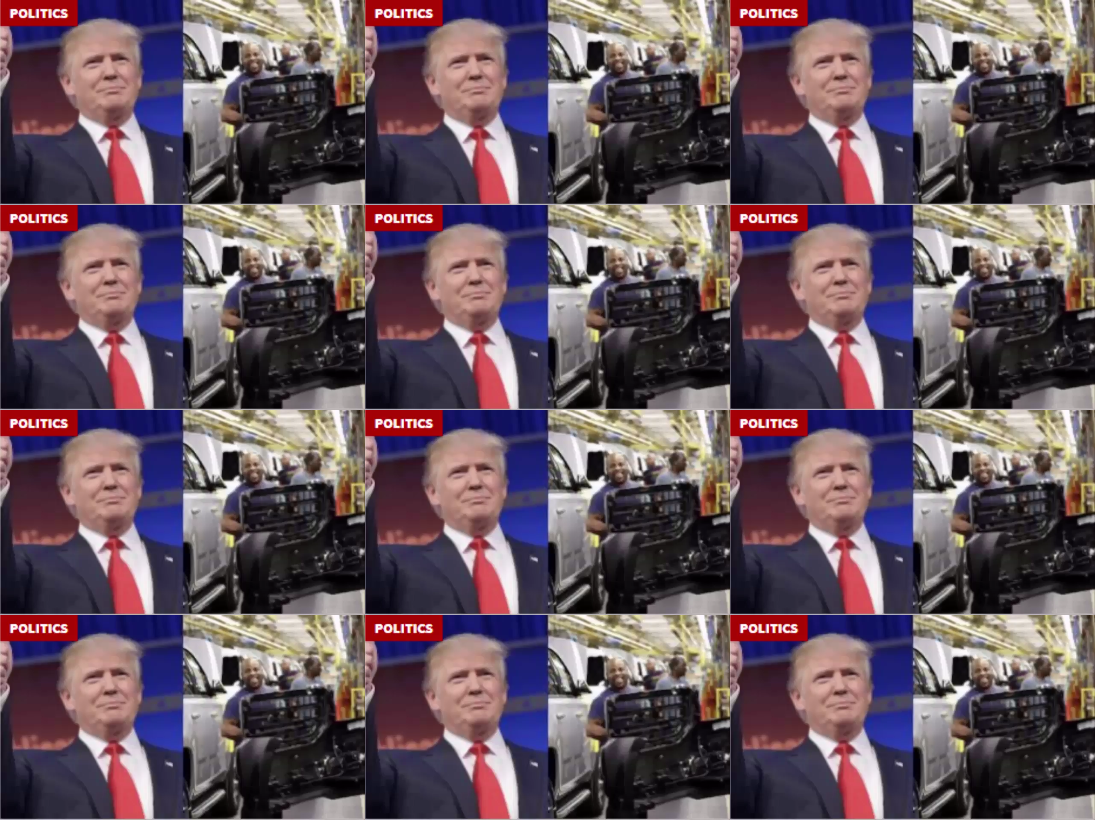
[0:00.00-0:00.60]

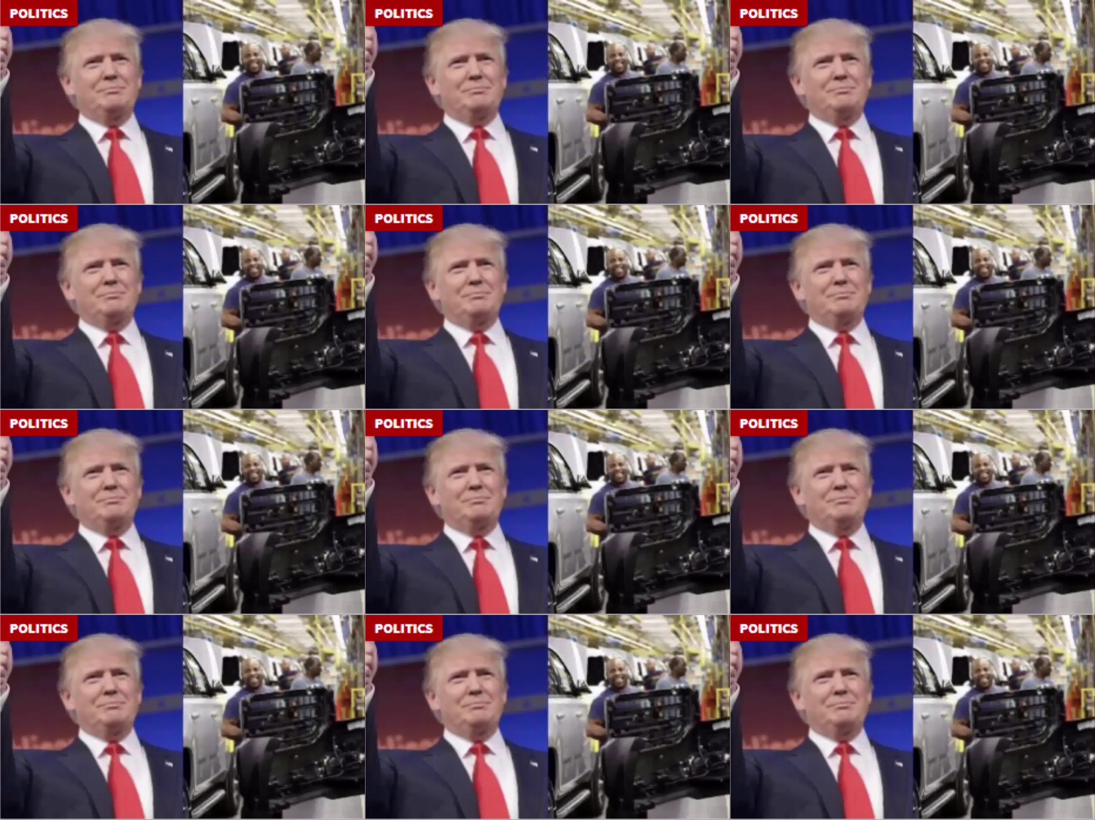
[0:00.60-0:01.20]

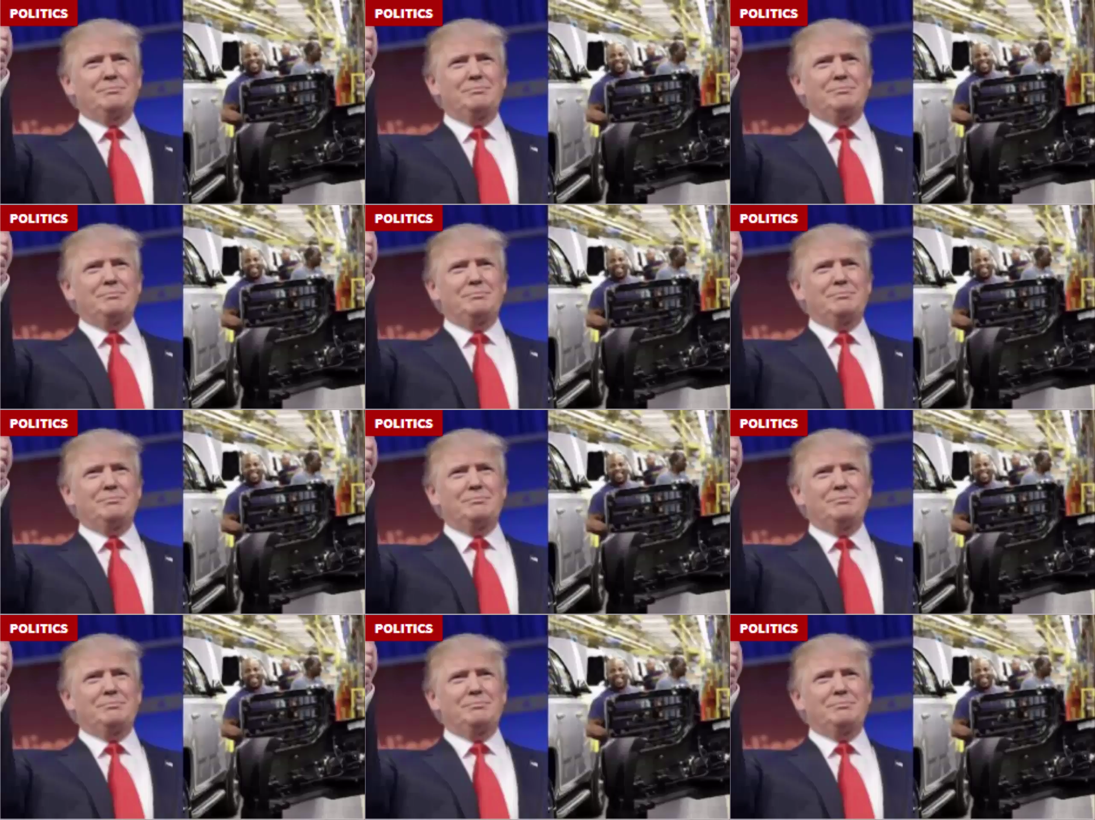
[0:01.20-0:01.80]

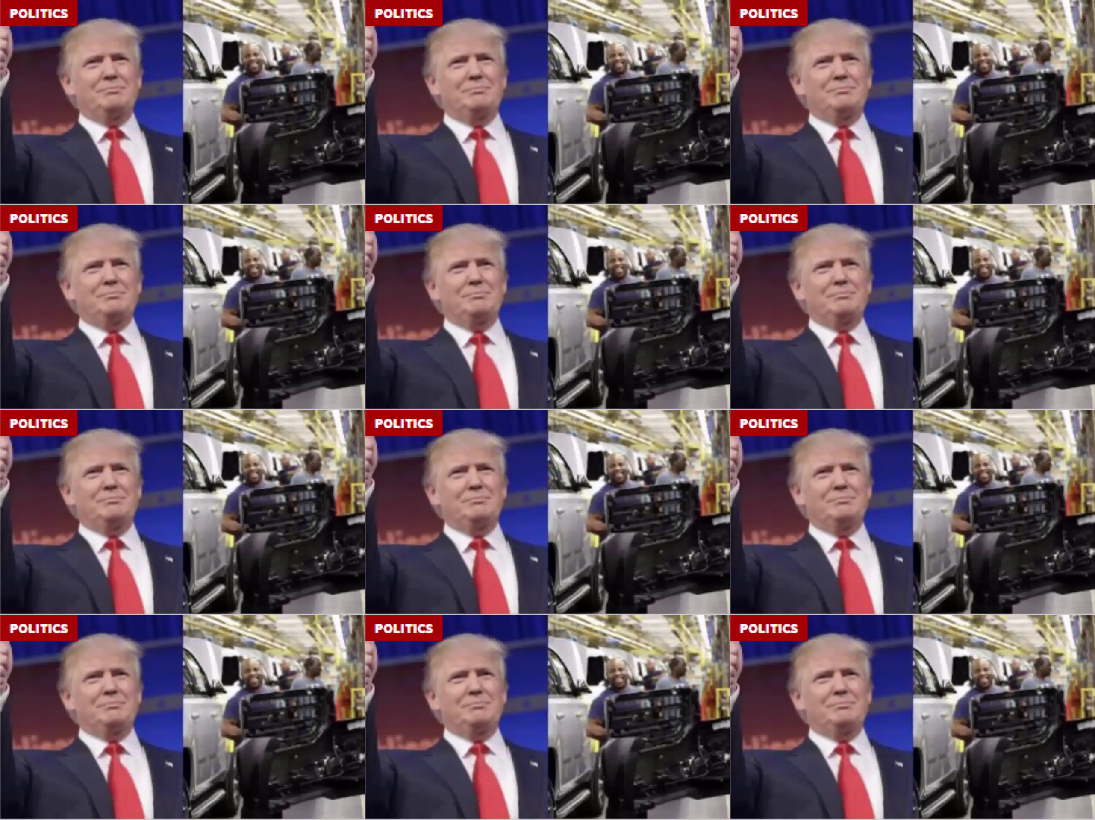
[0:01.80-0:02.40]

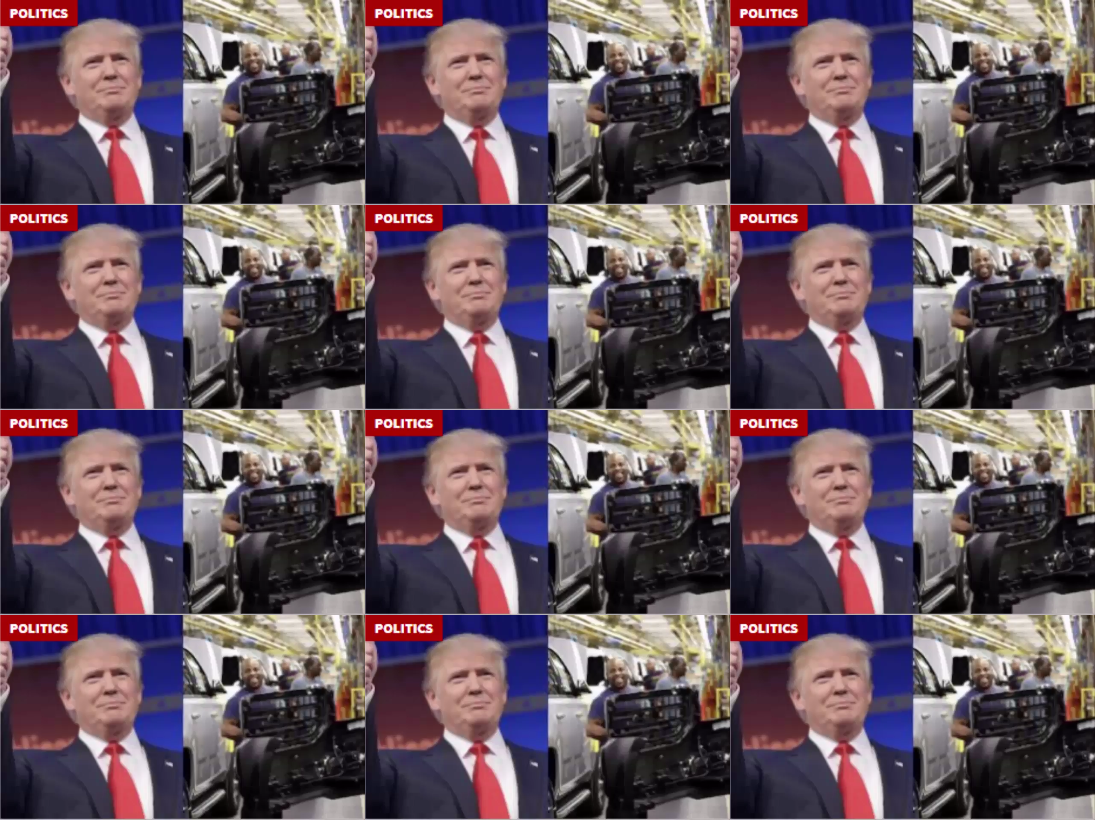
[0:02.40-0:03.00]

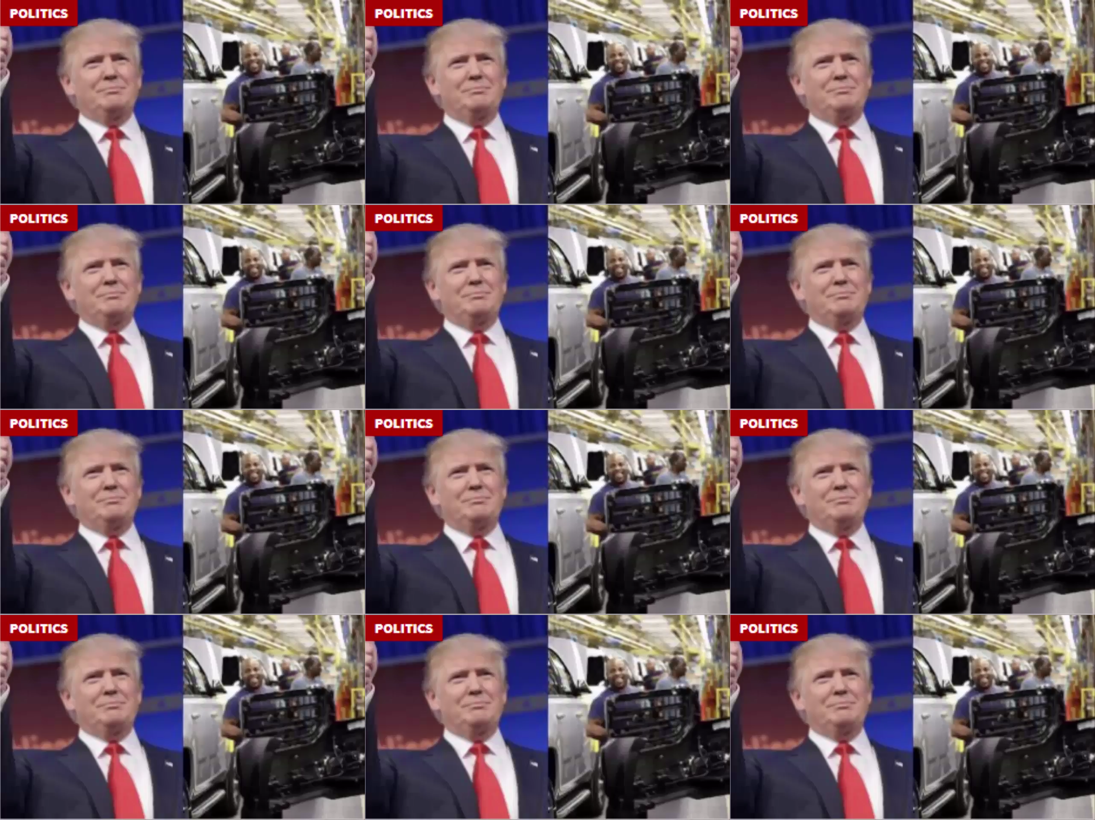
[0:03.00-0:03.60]

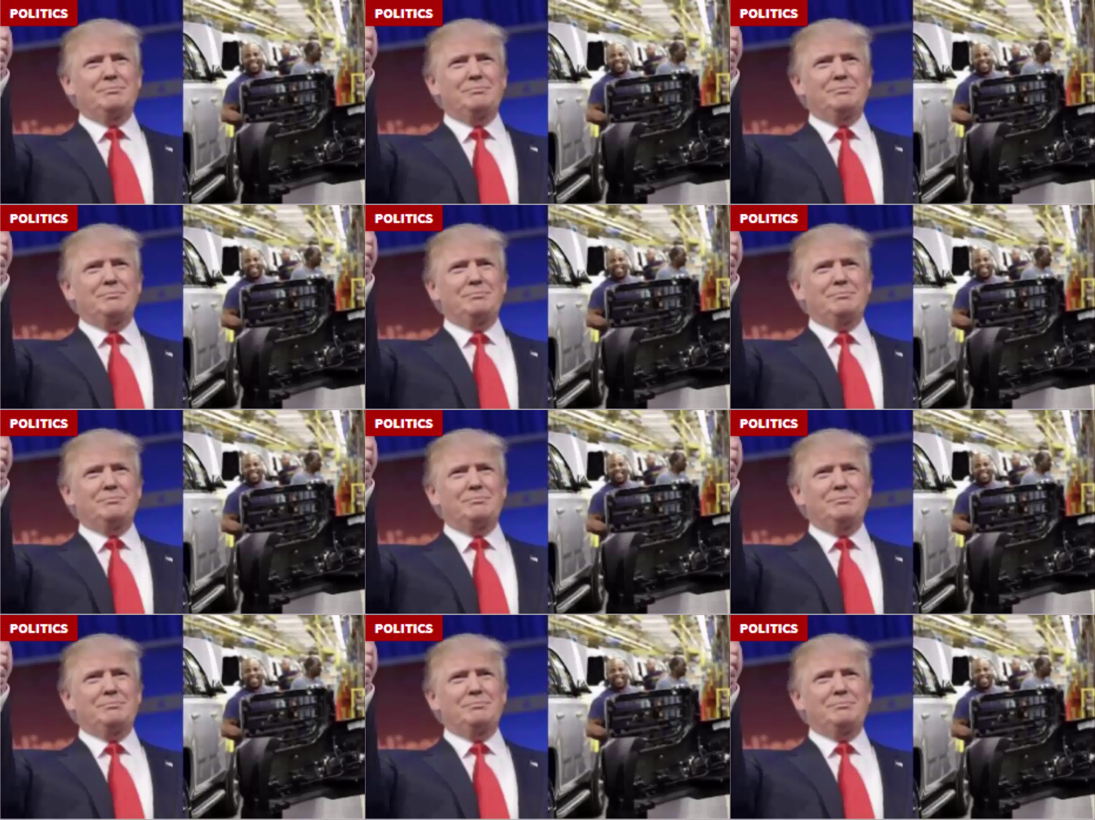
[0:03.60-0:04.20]

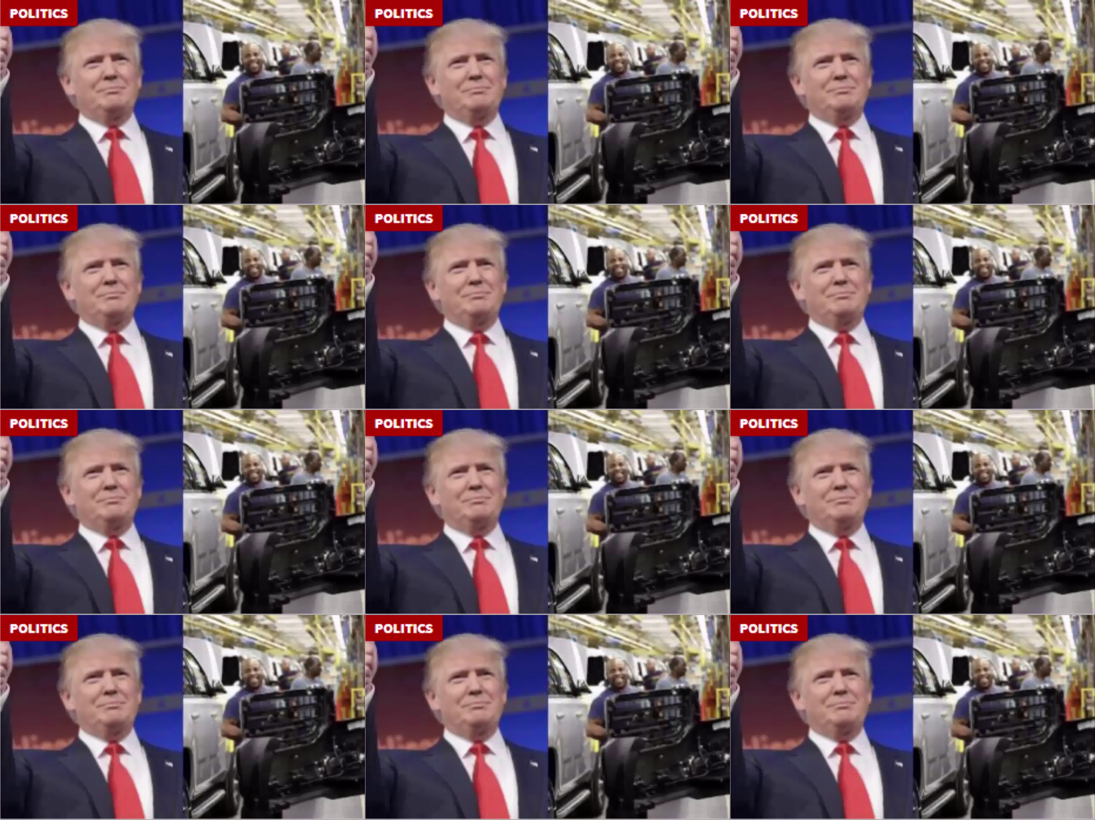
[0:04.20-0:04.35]
(no lip movement)